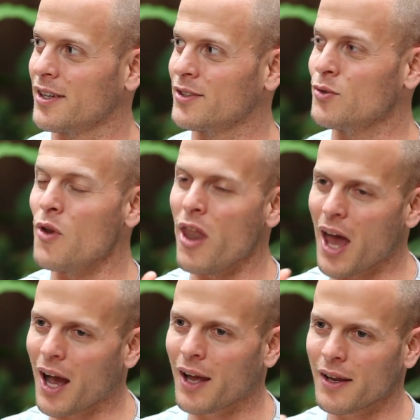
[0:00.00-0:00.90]
Do
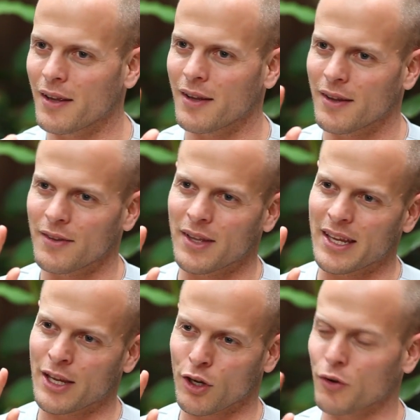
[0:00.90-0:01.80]
not
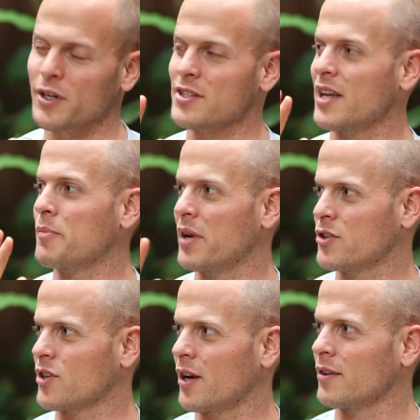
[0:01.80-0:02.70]
increase that
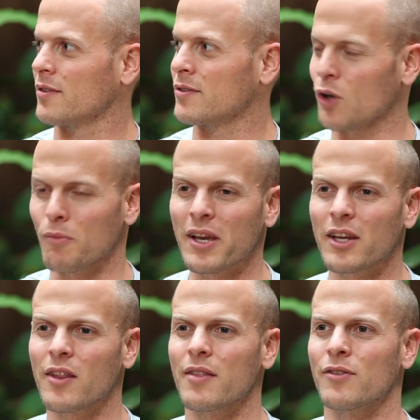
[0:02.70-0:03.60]
page count. Don't make
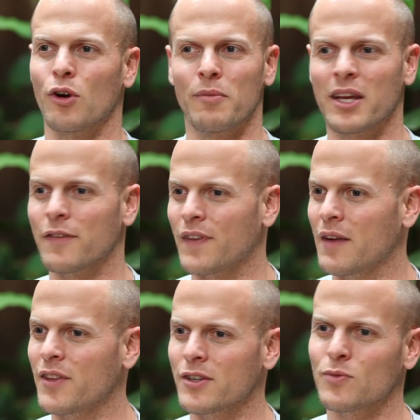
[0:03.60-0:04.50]
it
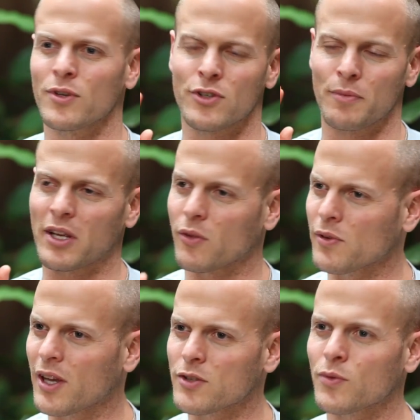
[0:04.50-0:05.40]
5,000 words, don't make it
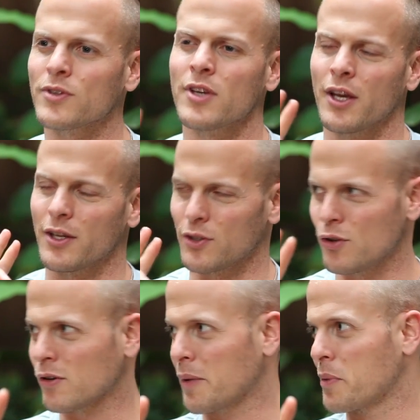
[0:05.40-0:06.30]
3,000 words.
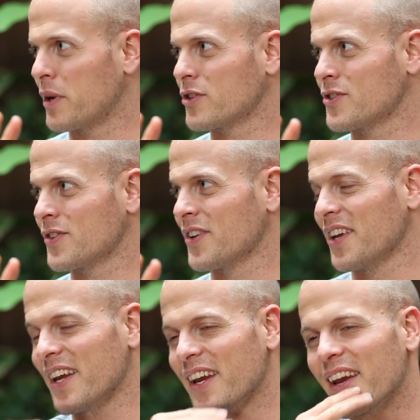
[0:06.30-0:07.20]
2 crappy pages.
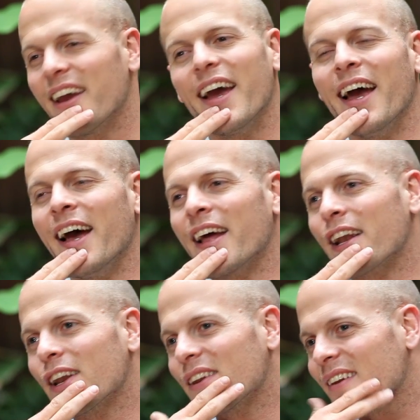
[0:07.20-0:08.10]

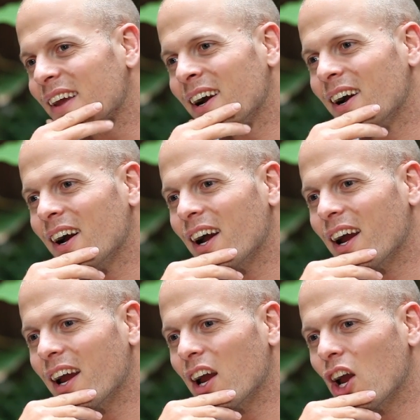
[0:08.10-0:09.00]
And
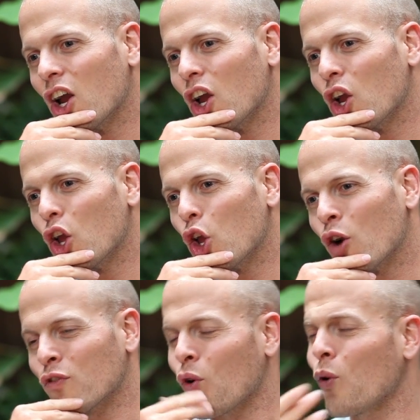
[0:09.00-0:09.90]

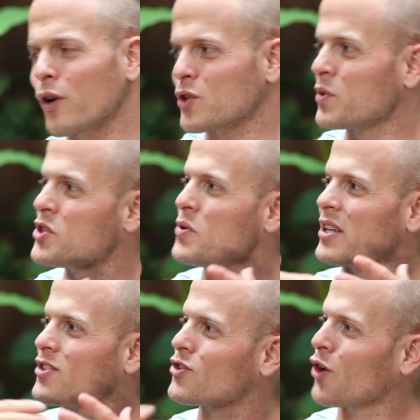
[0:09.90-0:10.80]
of course, once you
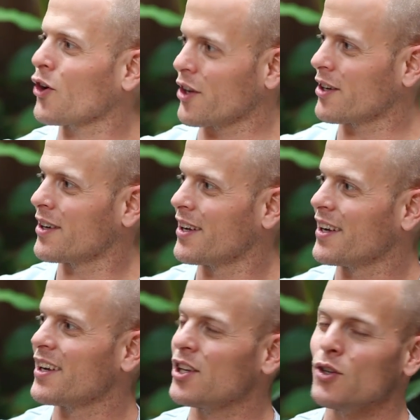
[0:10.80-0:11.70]
get started,
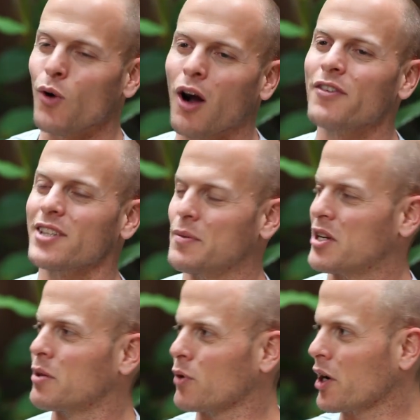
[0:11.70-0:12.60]
you oftentimes
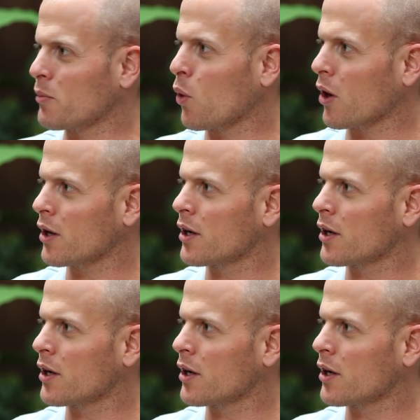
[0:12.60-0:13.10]
end up writing more.